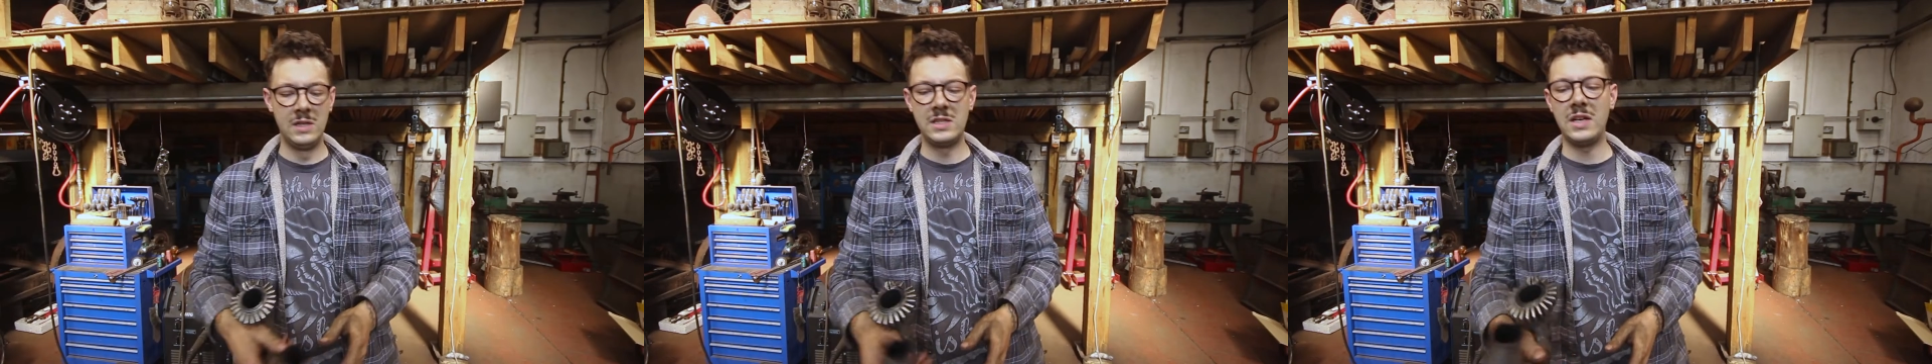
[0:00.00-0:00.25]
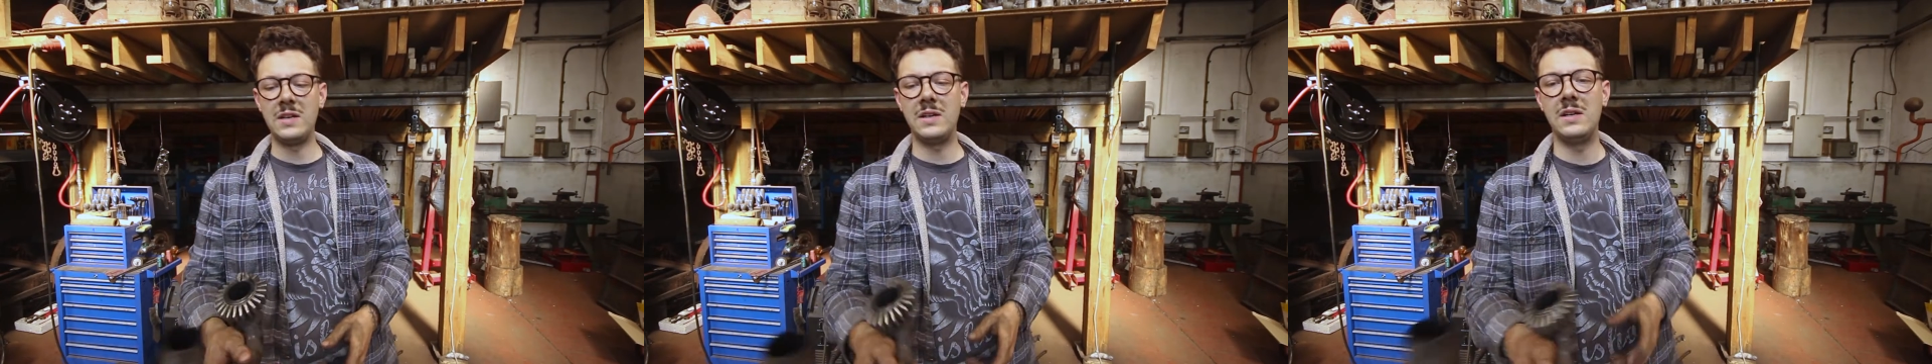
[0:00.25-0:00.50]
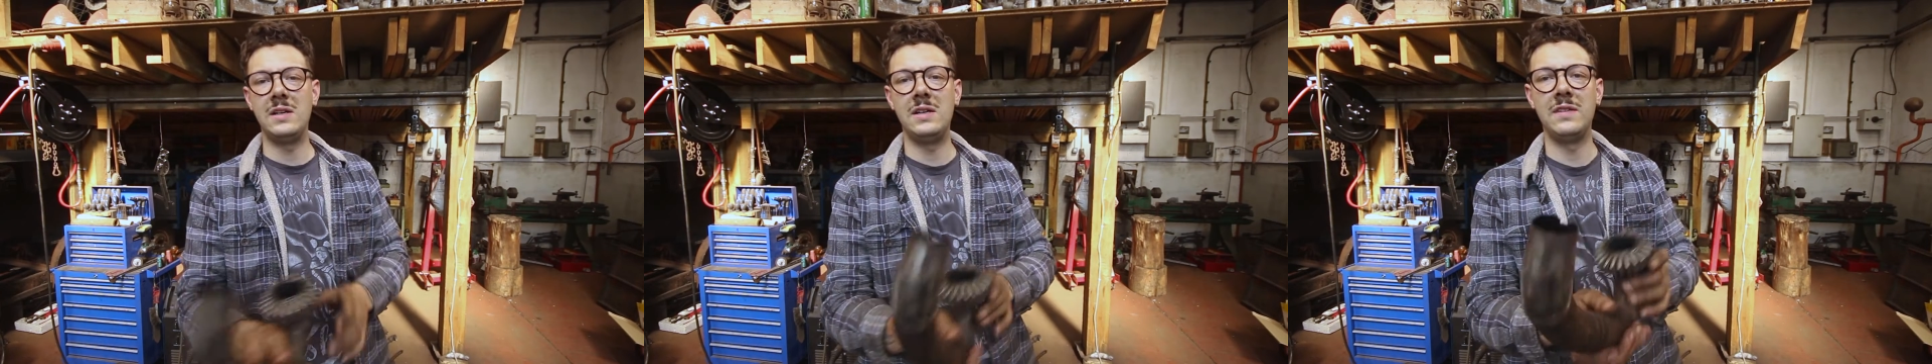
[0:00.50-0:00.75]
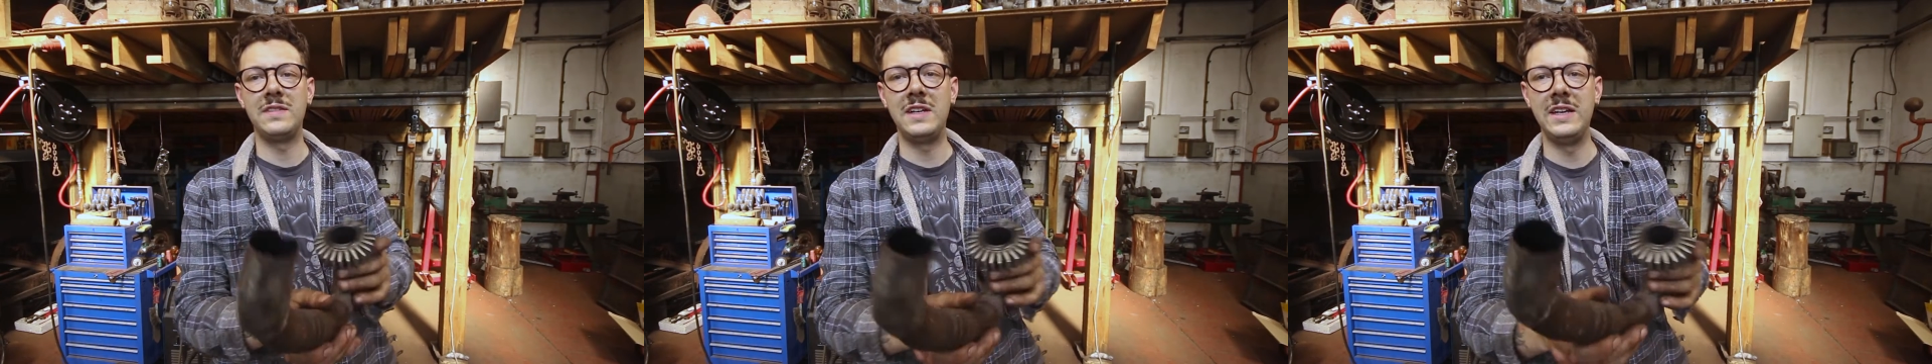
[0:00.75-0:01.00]
So
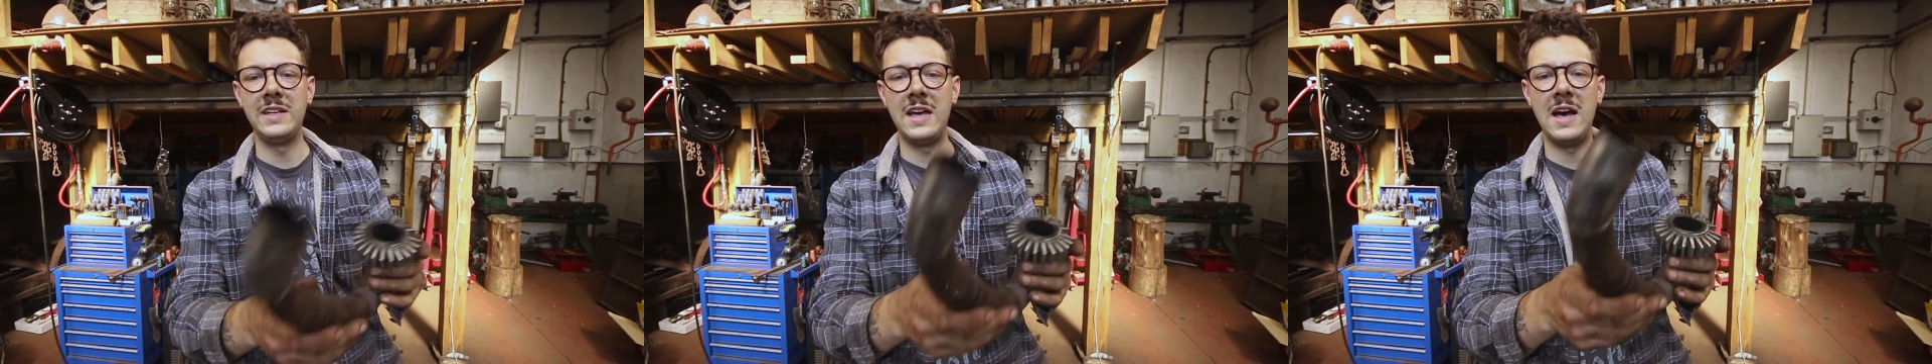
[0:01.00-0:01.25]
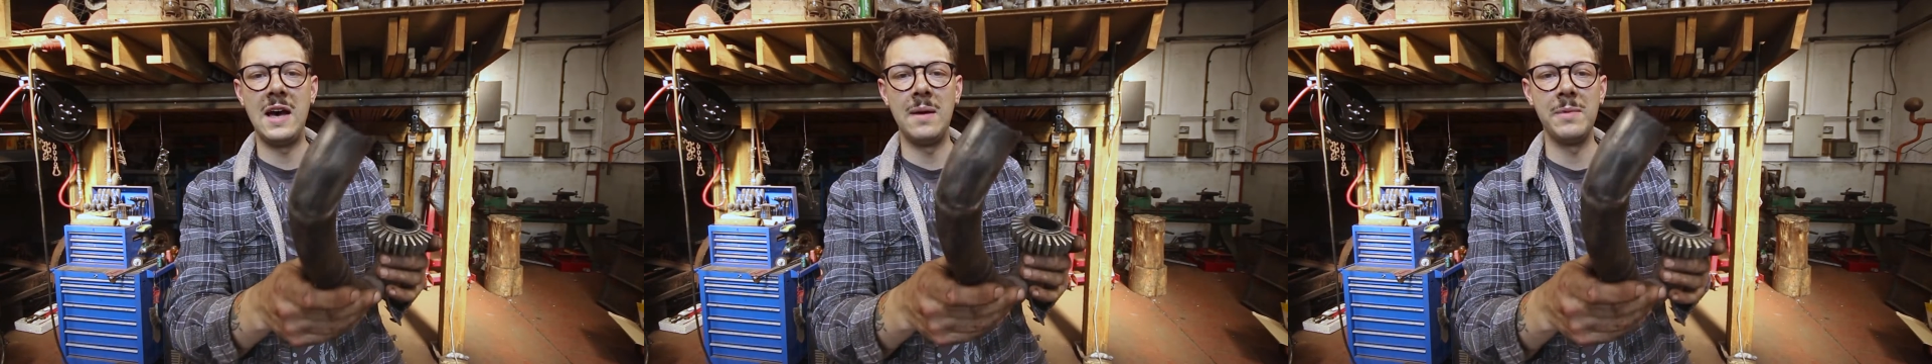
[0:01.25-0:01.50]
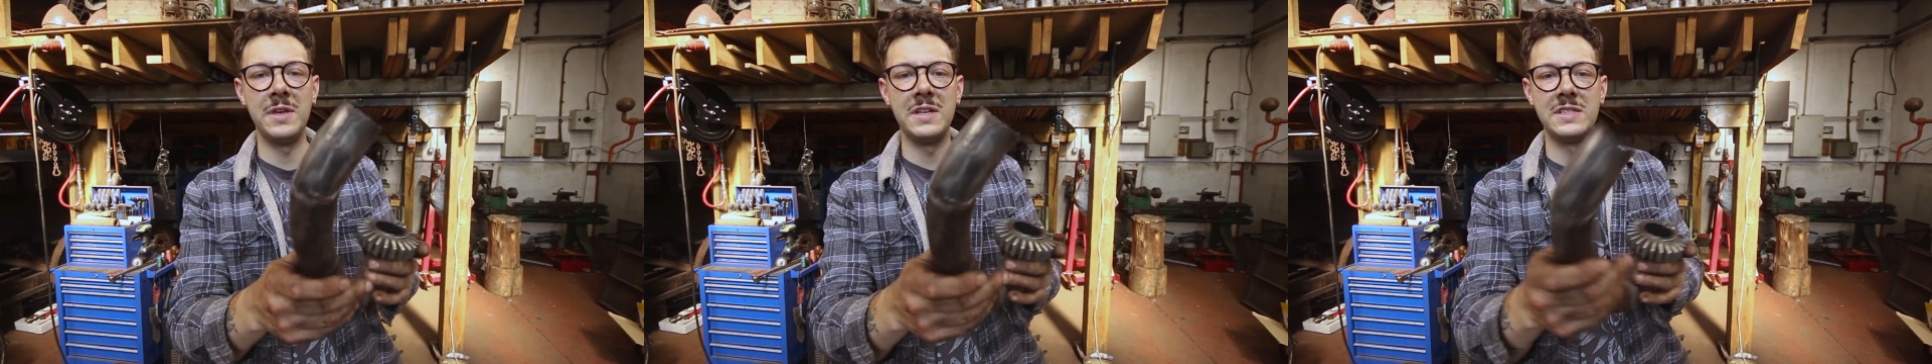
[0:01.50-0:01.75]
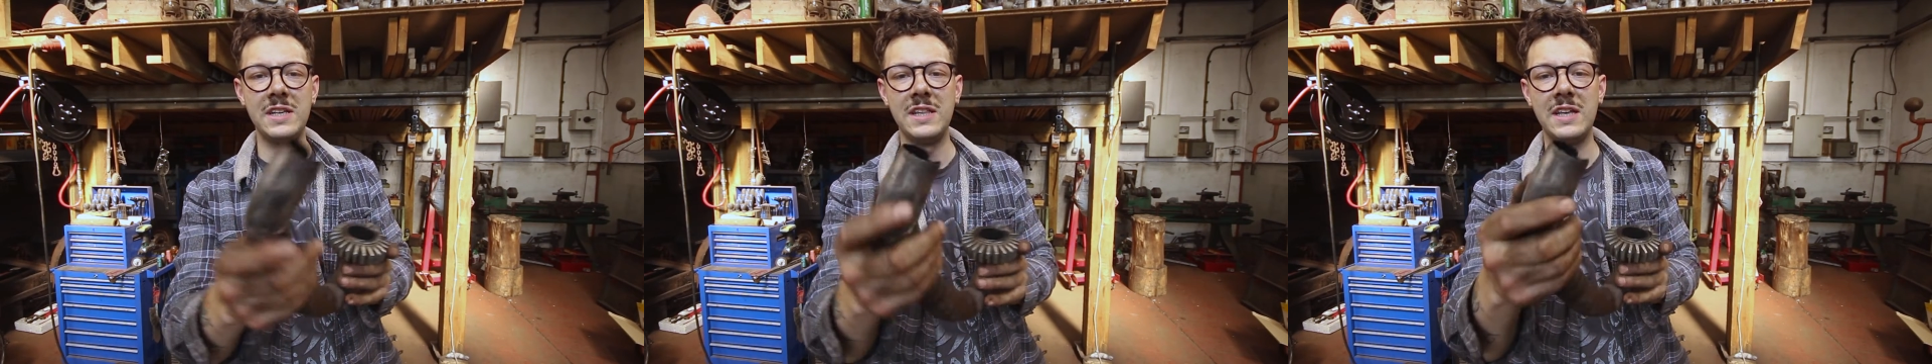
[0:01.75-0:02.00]
I've cleaned that up. You can
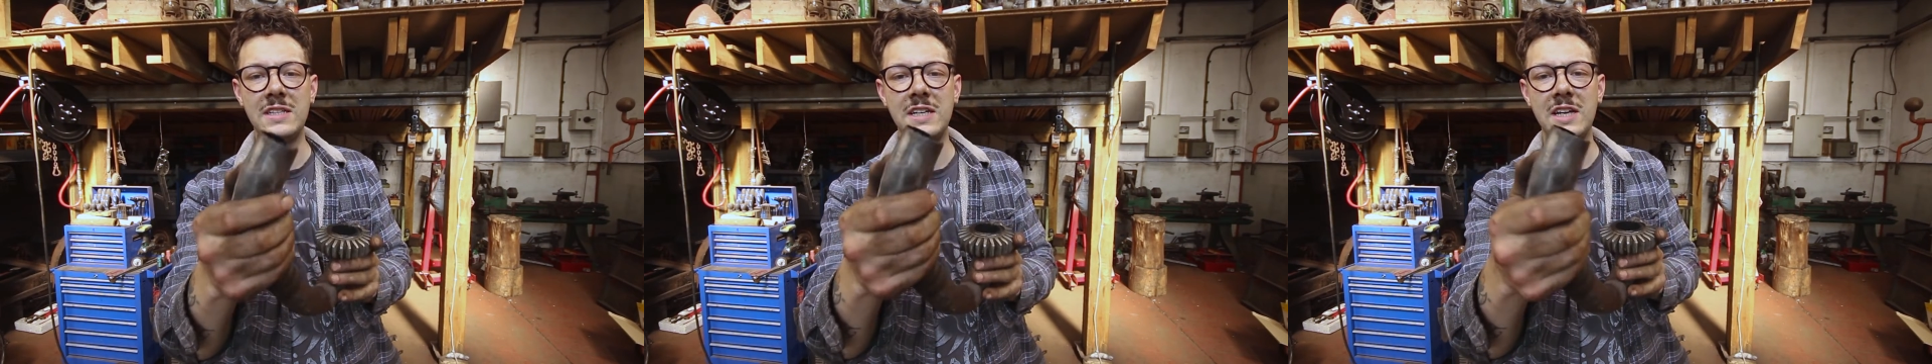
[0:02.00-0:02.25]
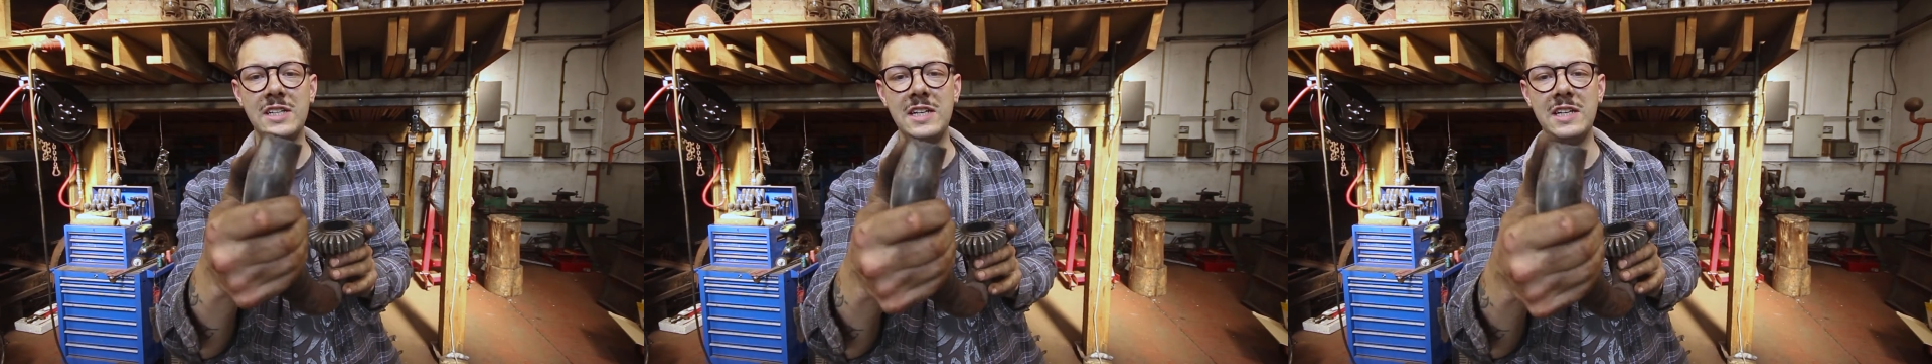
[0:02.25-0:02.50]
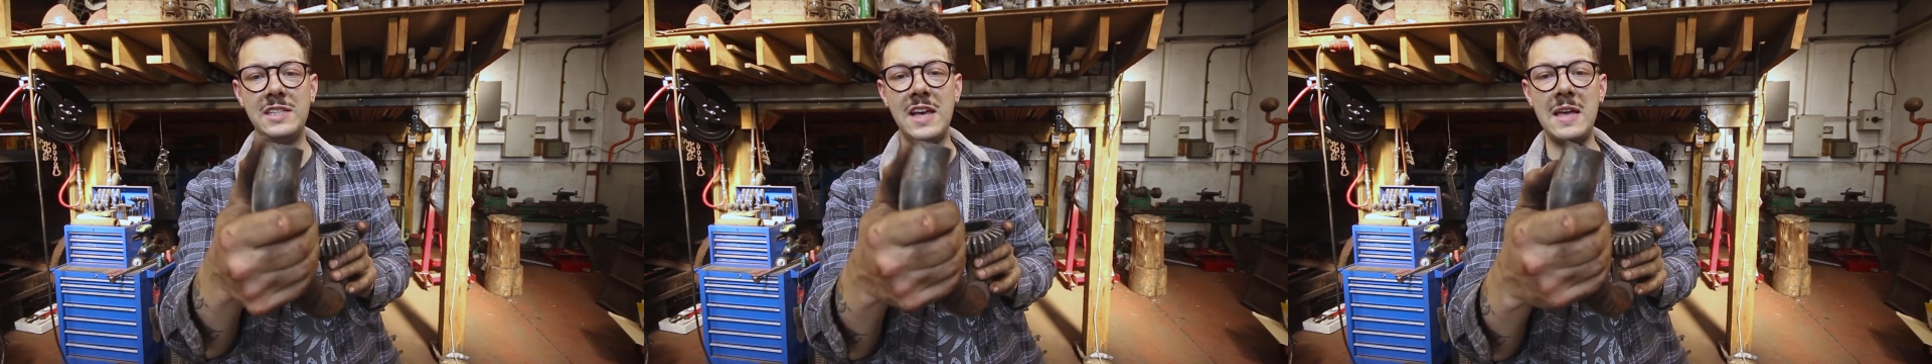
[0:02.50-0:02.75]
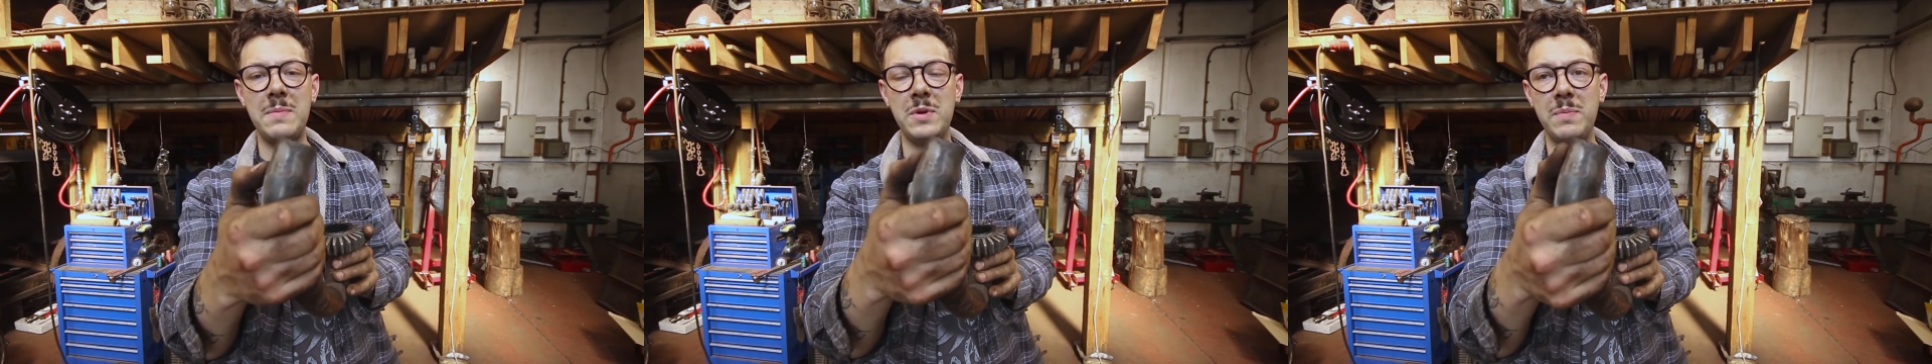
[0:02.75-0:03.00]
see that's actually a
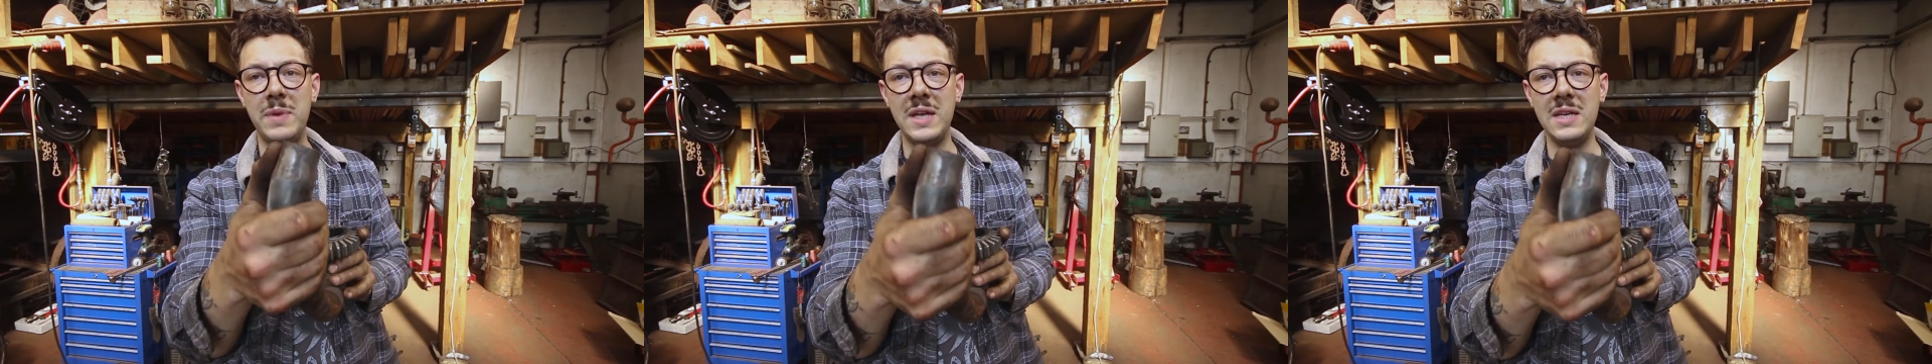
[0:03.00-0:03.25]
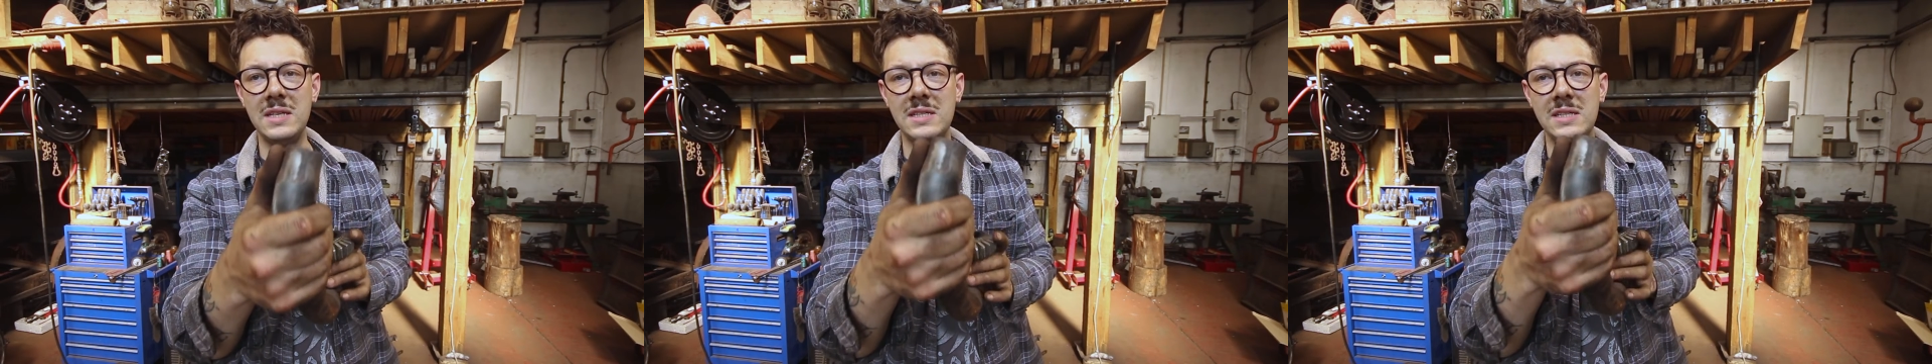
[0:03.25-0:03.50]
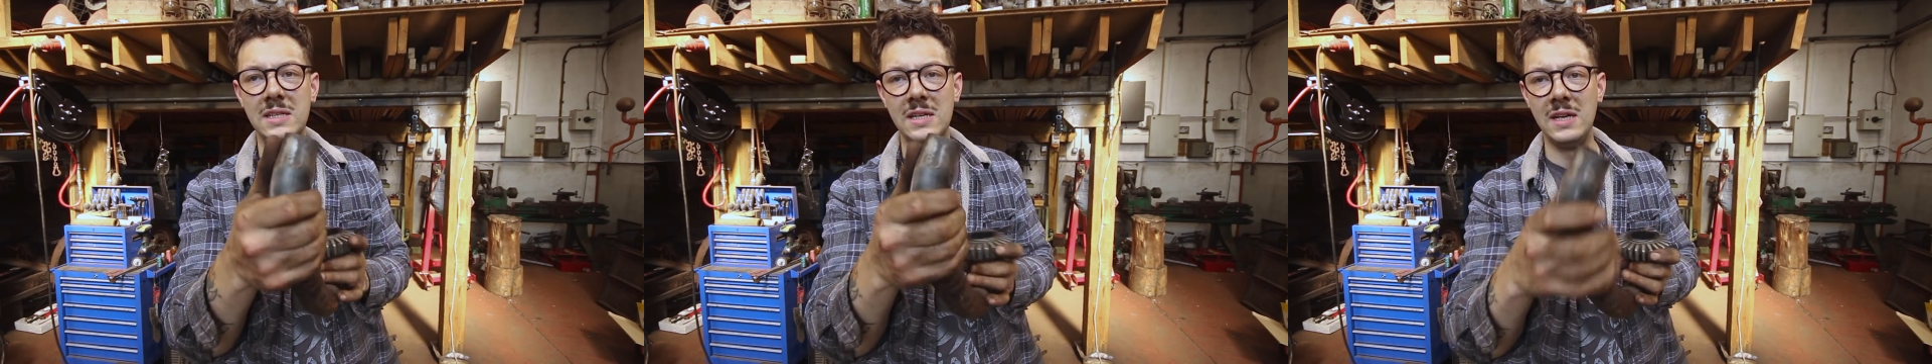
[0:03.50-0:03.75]
tapered piece.